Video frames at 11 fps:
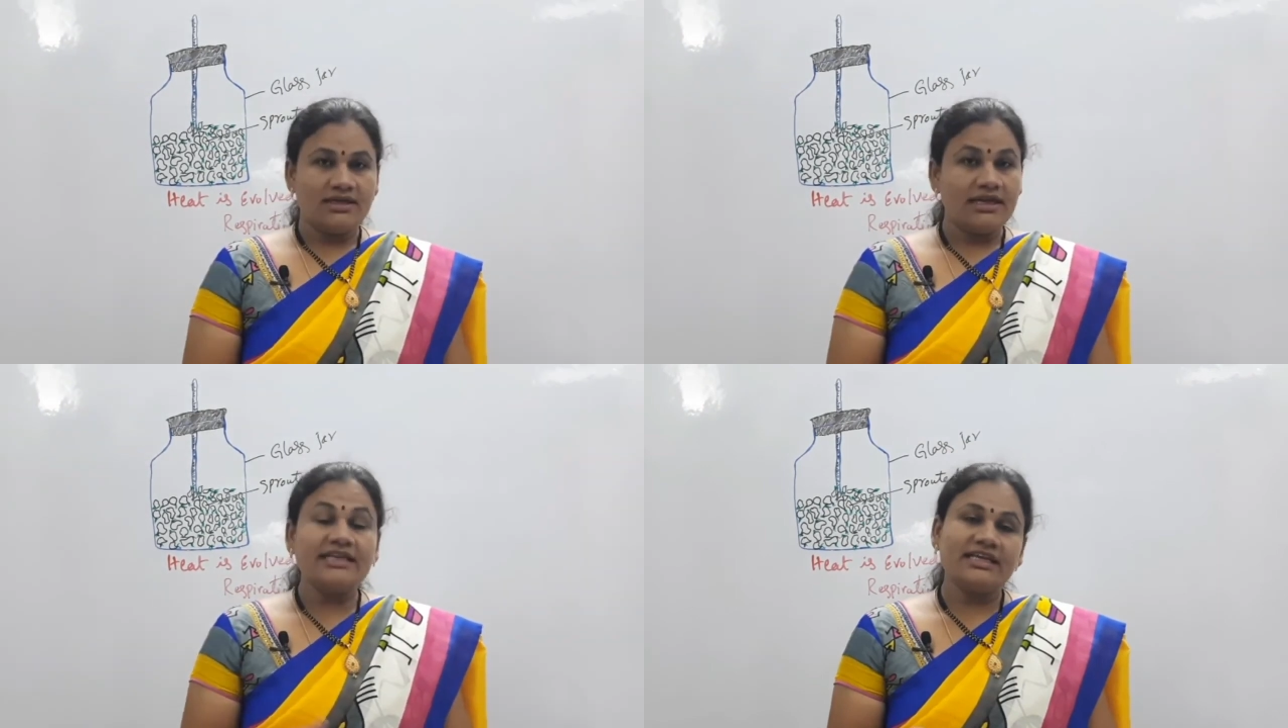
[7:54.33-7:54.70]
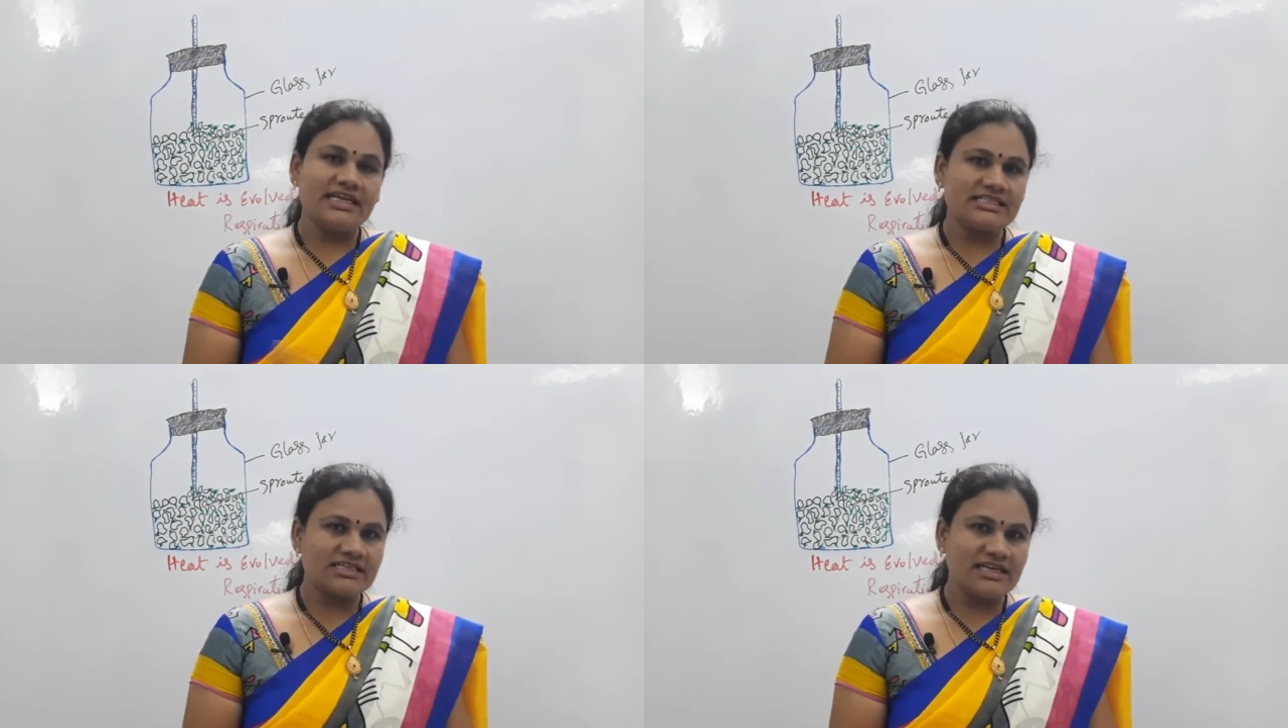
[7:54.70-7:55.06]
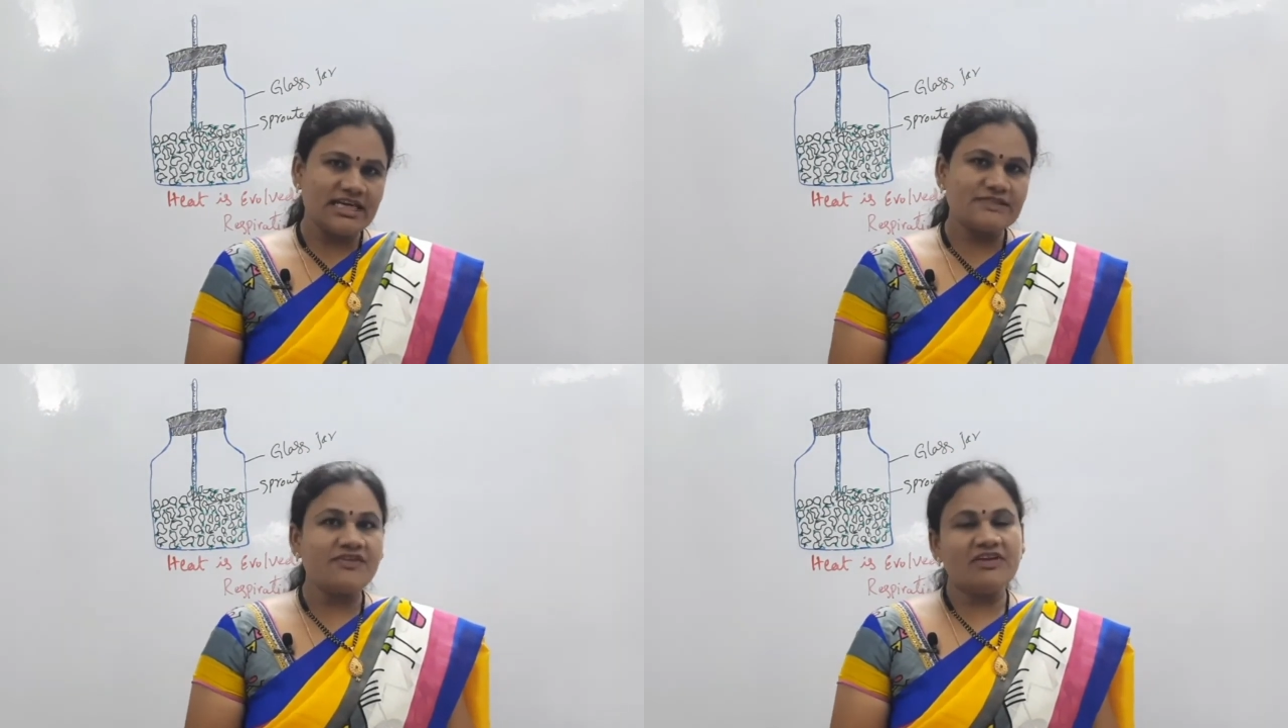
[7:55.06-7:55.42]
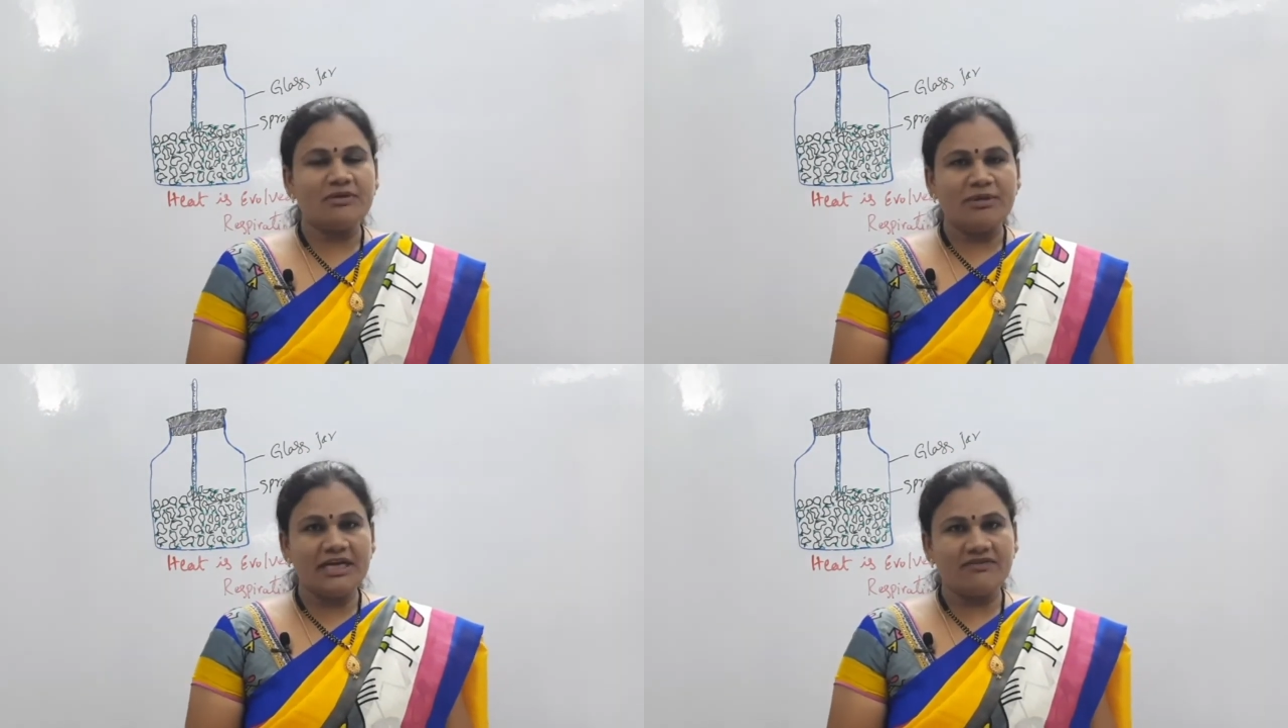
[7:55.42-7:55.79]
In the next class we
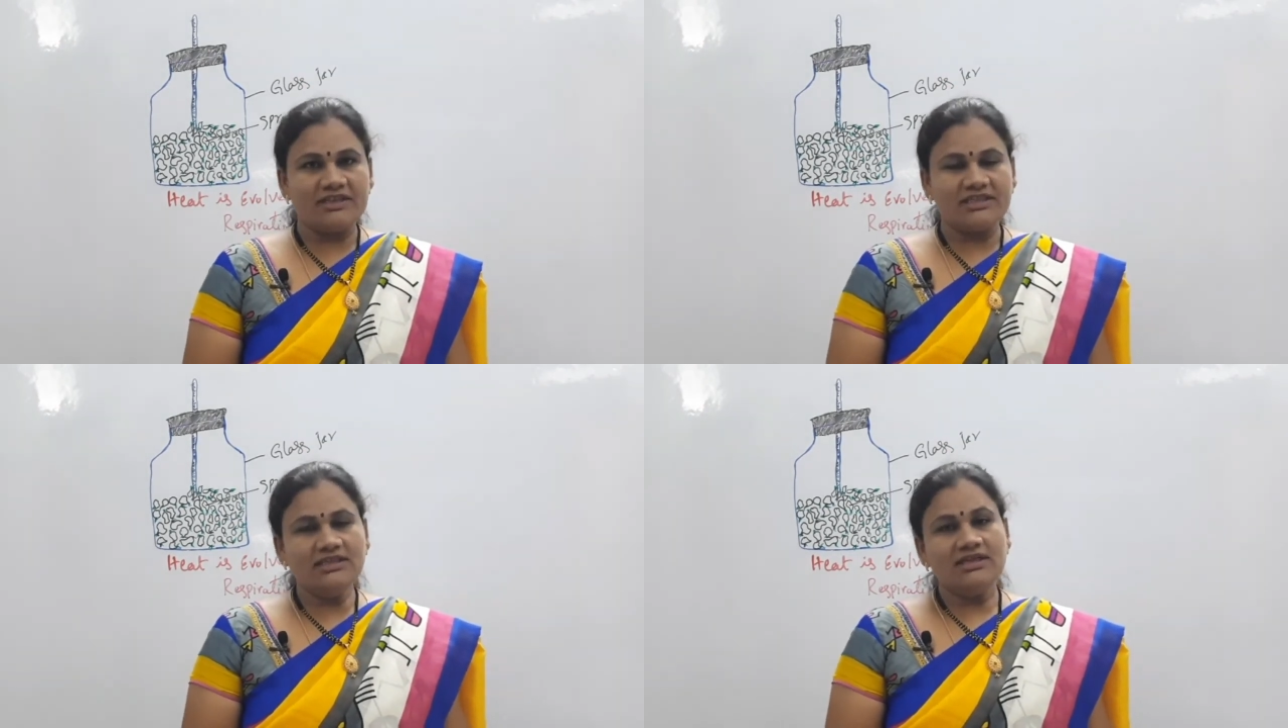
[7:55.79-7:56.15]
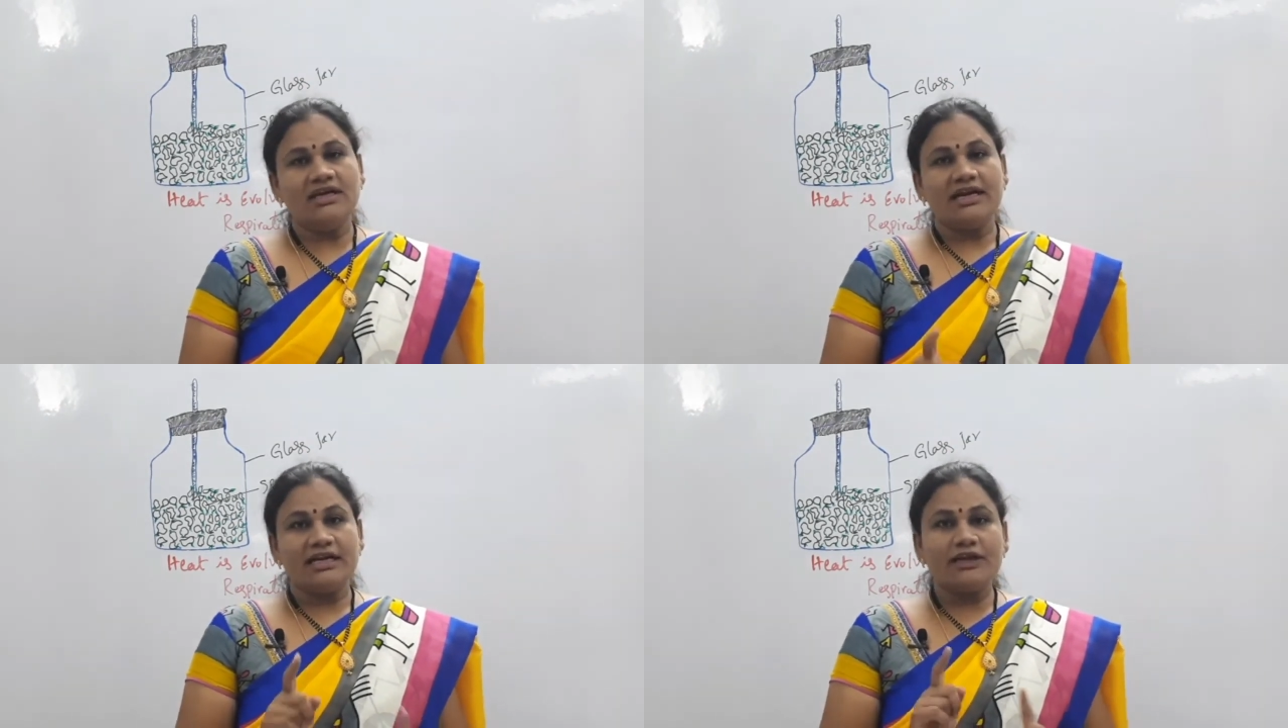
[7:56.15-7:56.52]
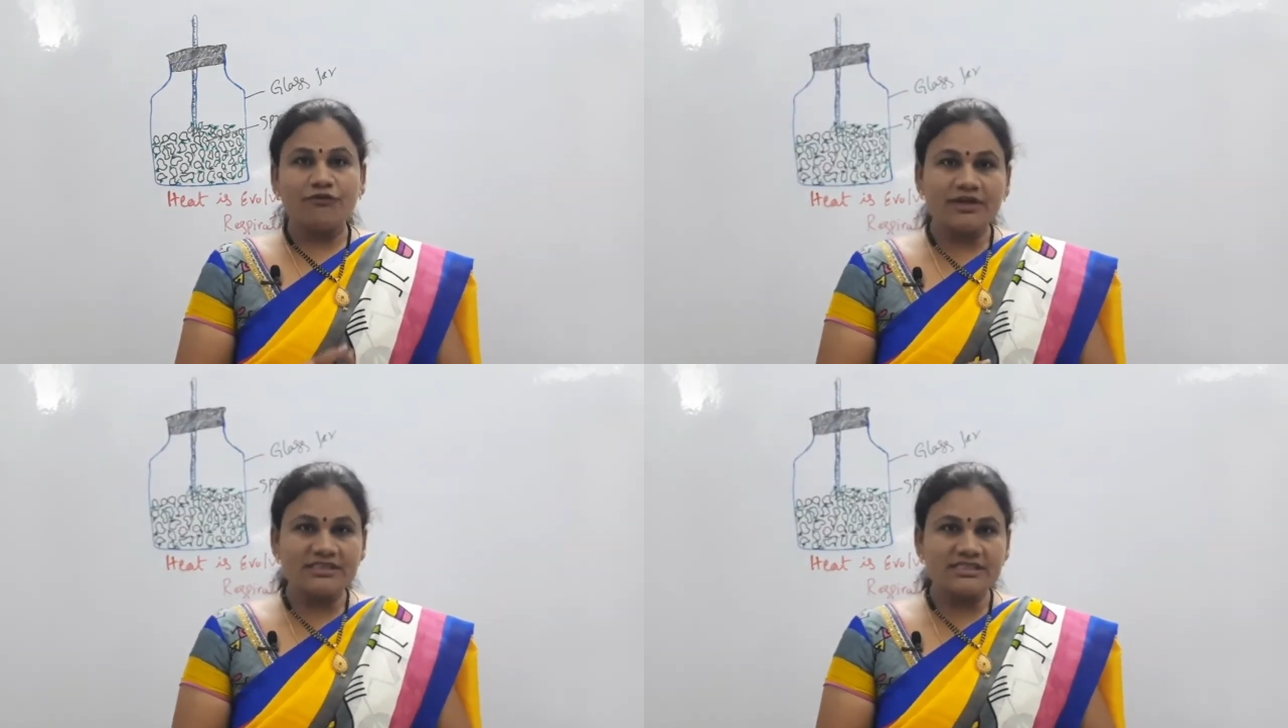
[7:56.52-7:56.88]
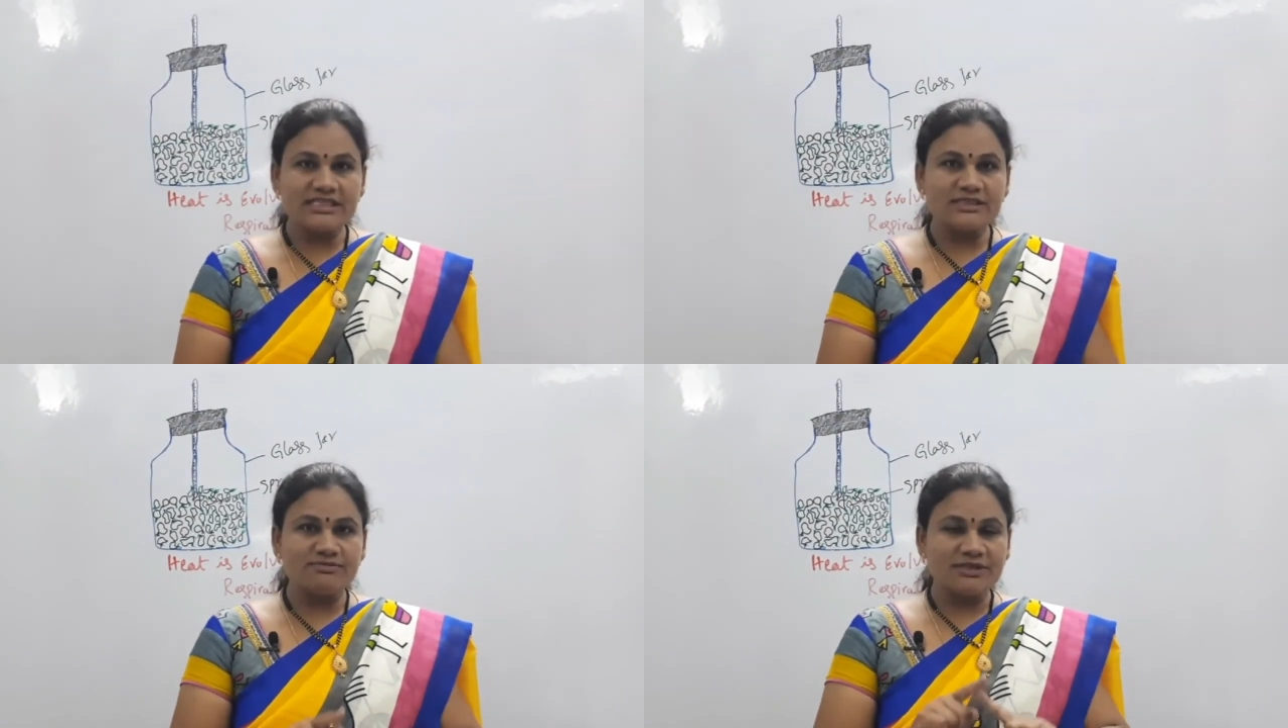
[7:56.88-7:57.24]
will meet with the
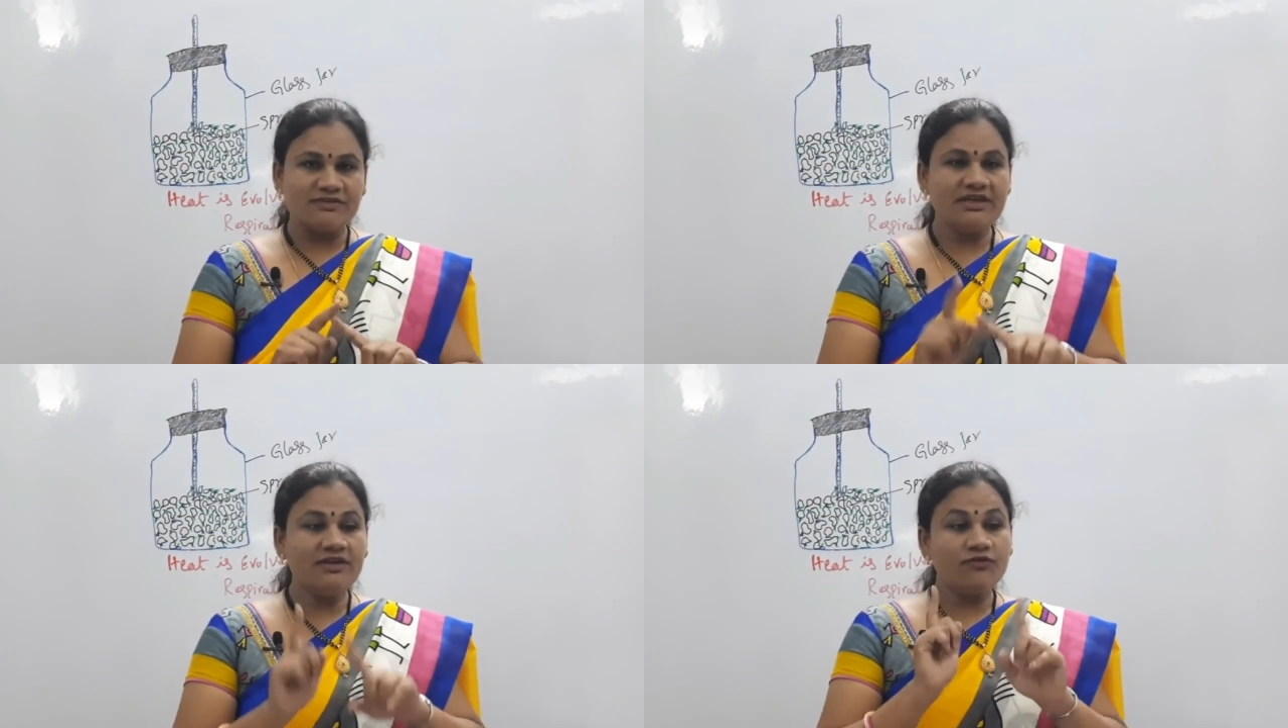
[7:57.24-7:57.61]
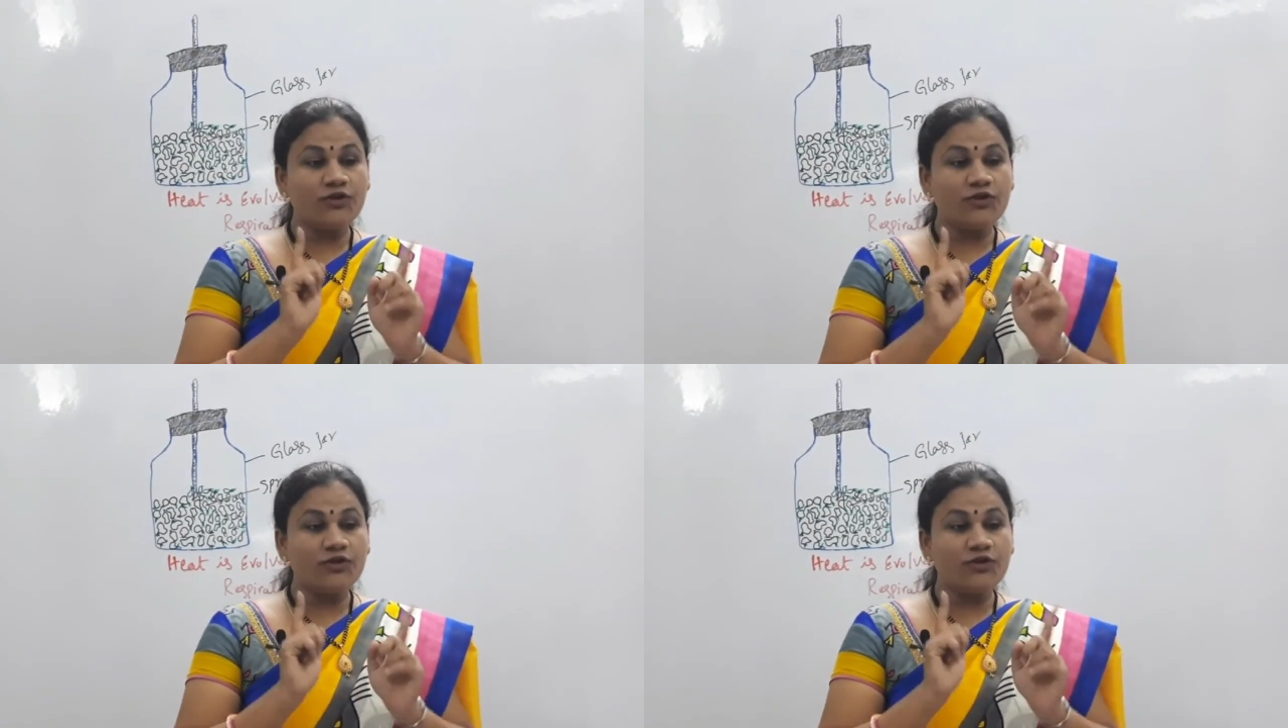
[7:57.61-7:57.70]
differences between